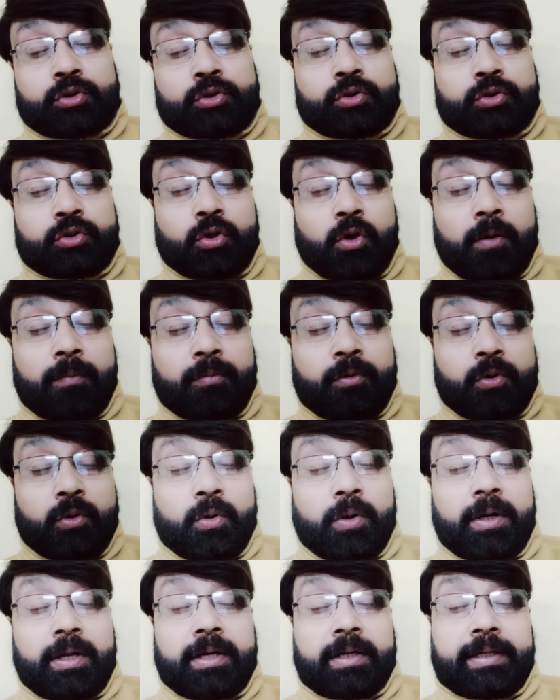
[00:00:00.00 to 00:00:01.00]
Tom
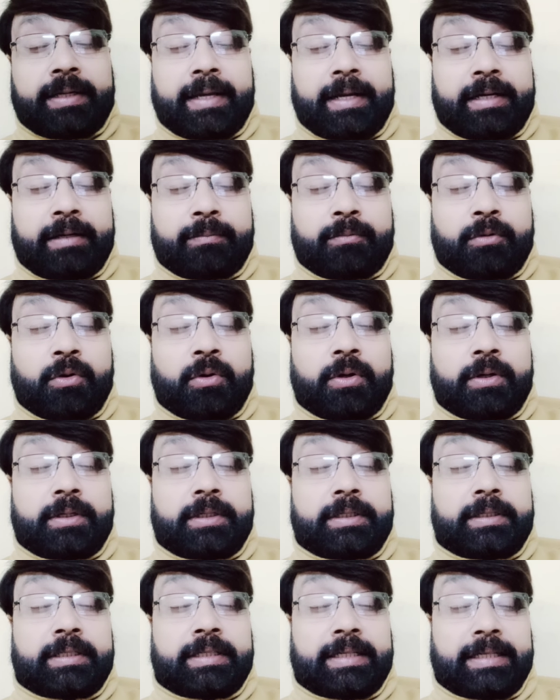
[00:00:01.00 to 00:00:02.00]
Kohler, Kerry Moore,
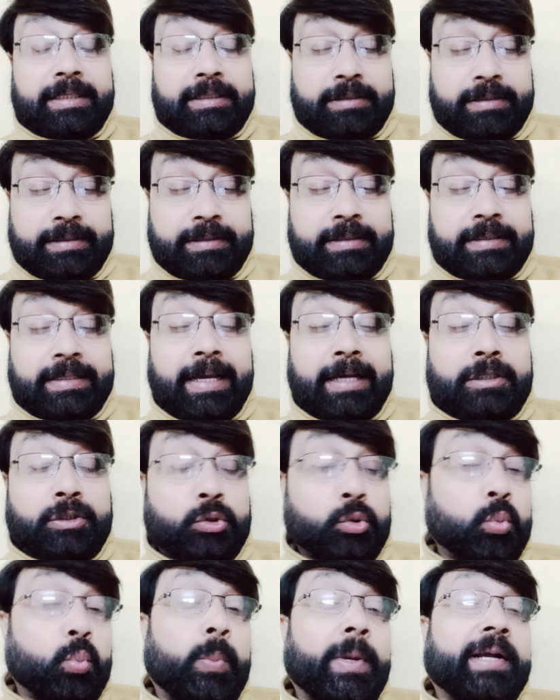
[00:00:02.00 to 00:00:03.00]
it can
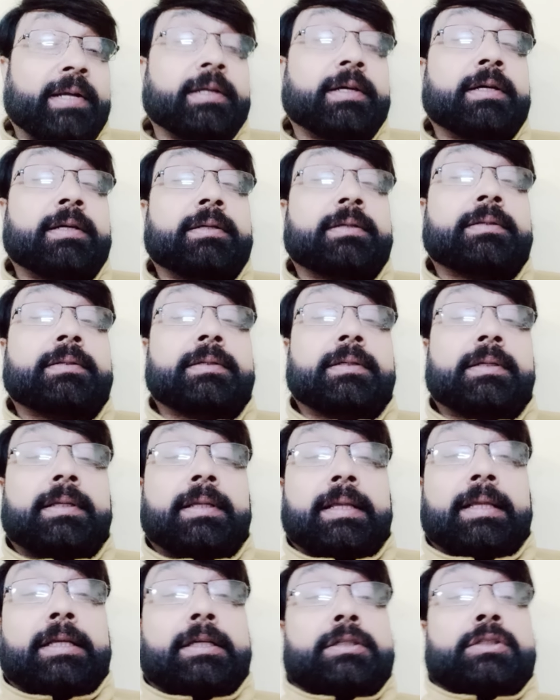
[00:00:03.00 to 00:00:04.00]
do better.
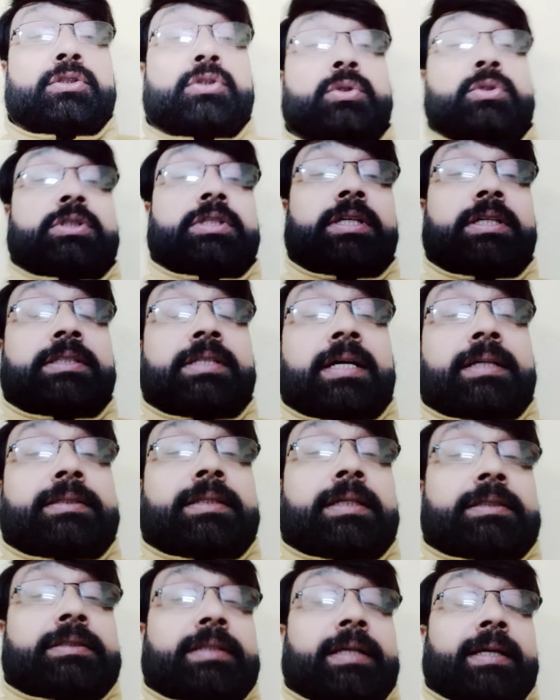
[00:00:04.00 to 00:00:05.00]
So these are
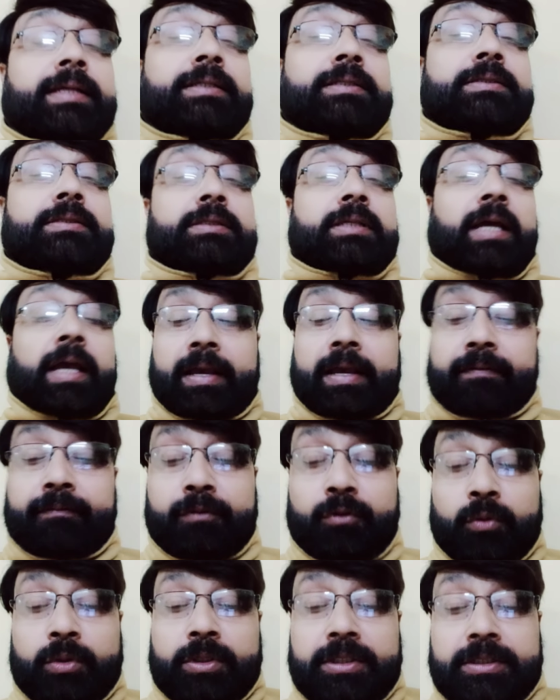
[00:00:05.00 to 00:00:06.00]
the things I am
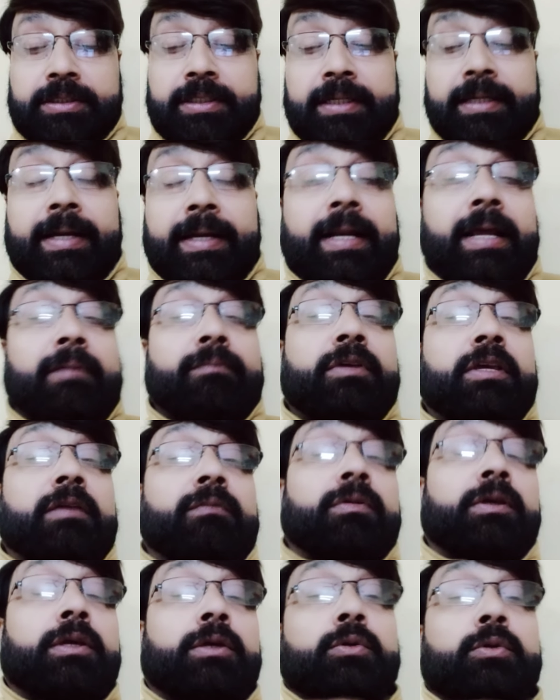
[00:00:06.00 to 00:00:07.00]
noticing and I am
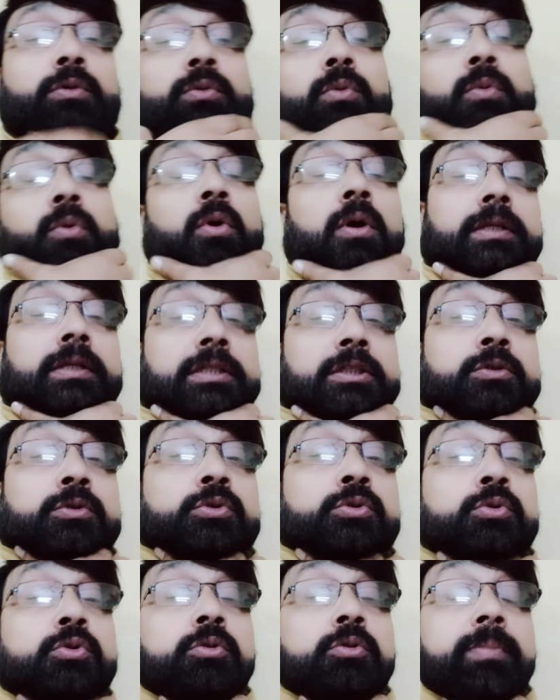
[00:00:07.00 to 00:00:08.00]
giving you on
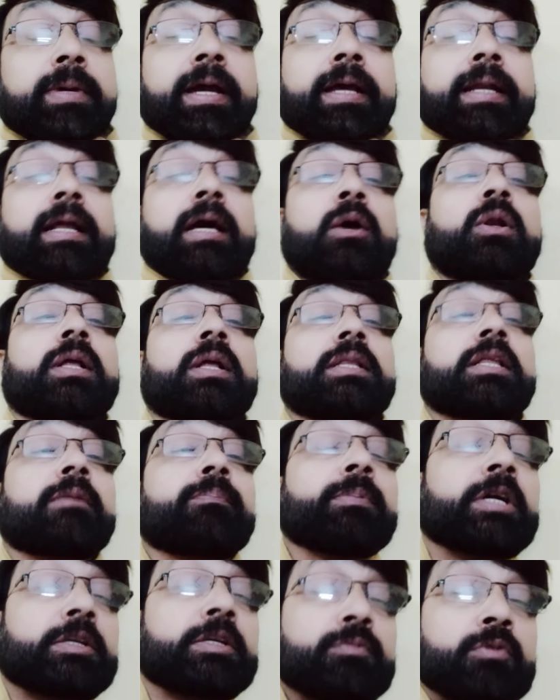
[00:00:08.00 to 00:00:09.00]
YouTube and on other
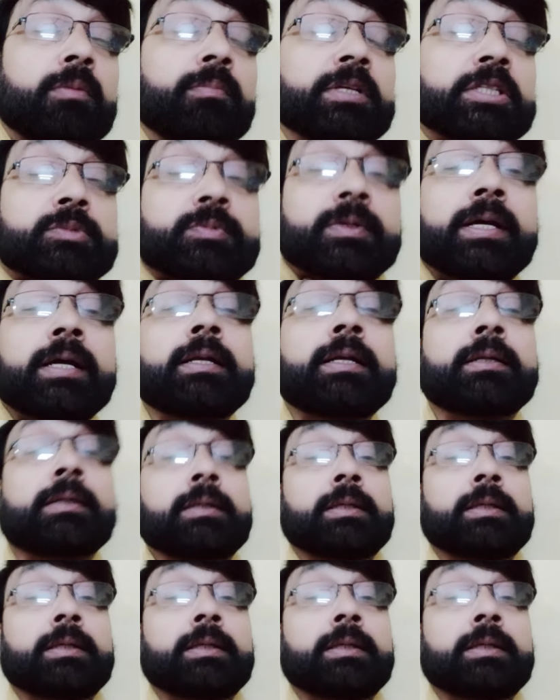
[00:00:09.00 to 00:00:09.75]
platform as well.